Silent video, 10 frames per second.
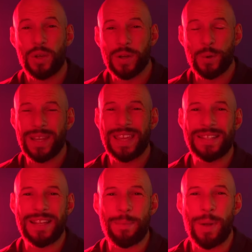So a quick
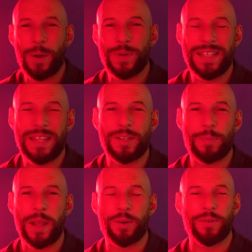heads up, I was sent this
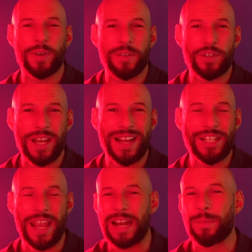panel free of
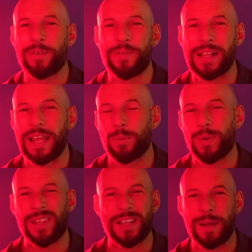charge and I'm affiliated
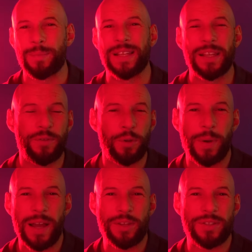with the company. If you
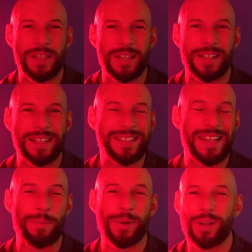buy using the links
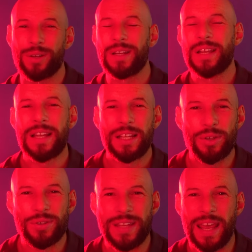down below,
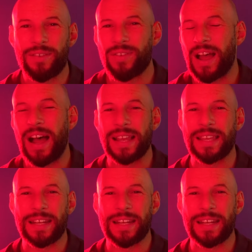you save, I